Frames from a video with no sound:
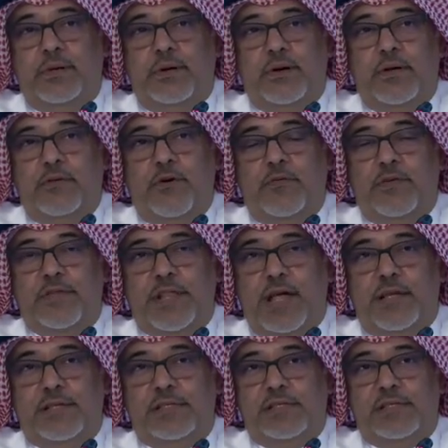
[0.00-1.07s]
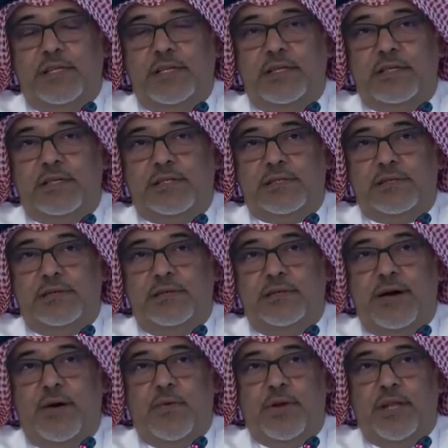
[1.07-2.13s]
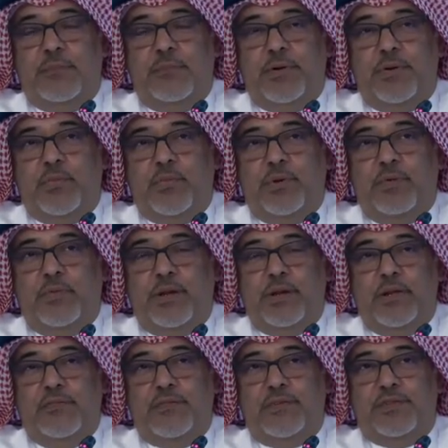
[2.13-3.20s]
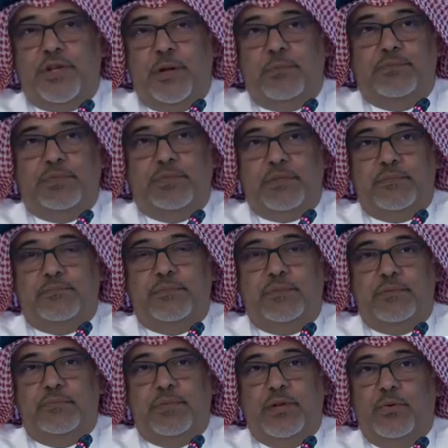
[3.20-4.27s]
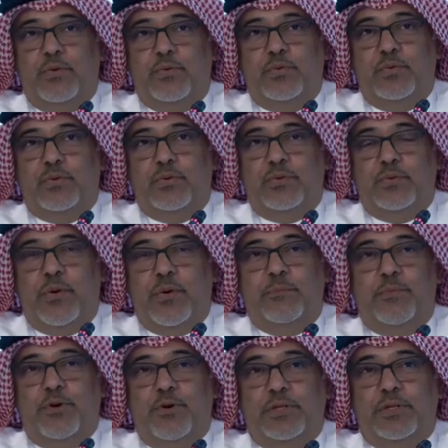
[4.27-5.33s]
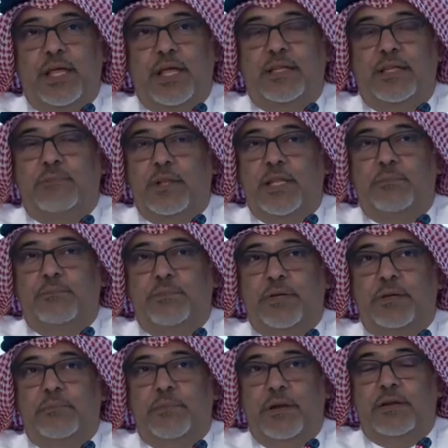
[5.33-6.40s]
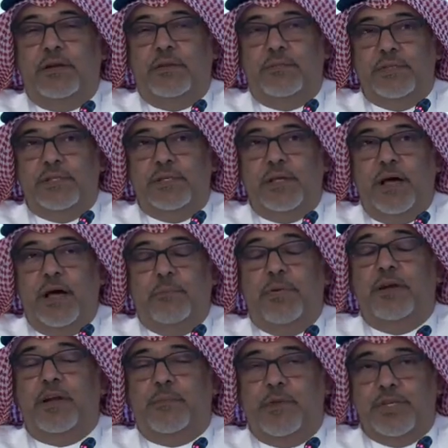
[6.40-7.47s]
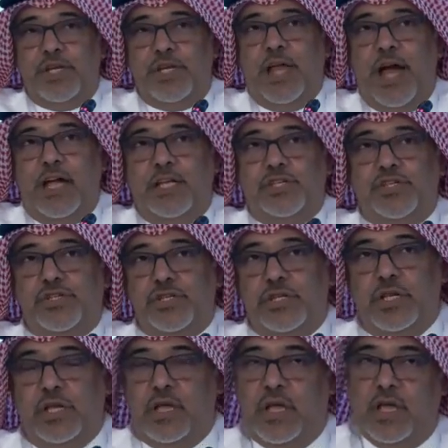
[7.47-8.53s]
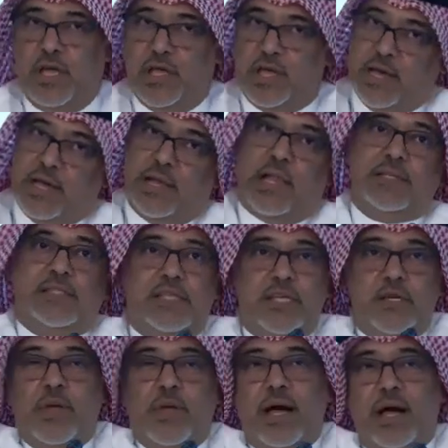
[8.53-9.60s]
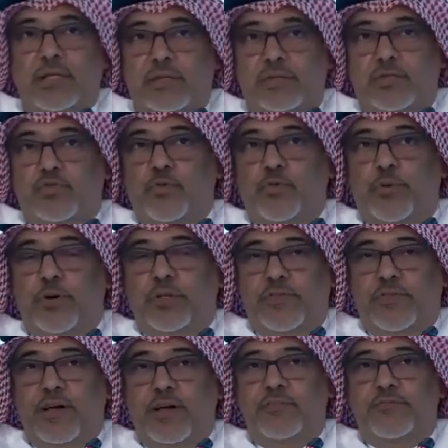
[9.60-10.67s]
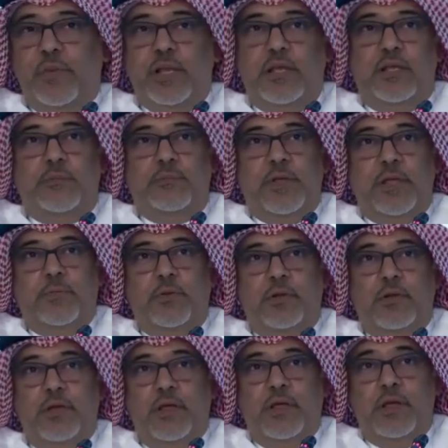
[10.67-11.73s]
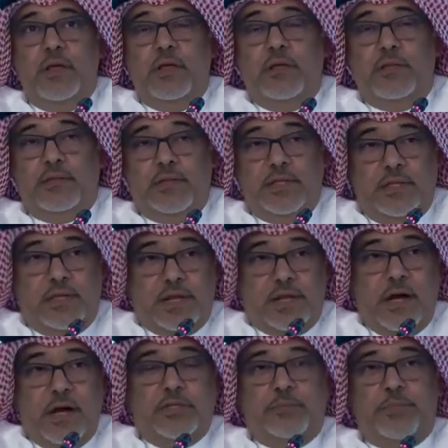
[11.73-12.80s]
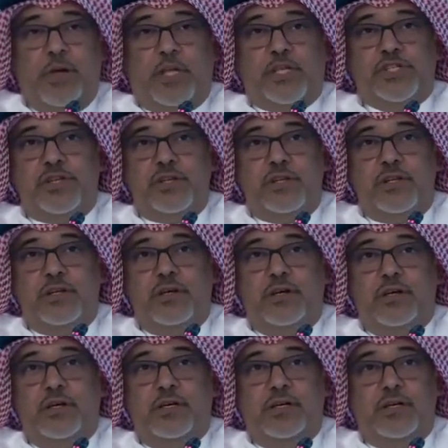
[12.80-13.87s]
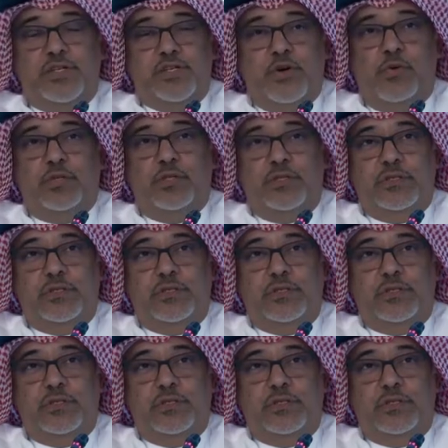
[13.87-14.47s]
Over the last 10 years, our number were never dropped below 1.8 million pilgrimage in Hajj. Last year we had 2.5 million people. The crowded picture show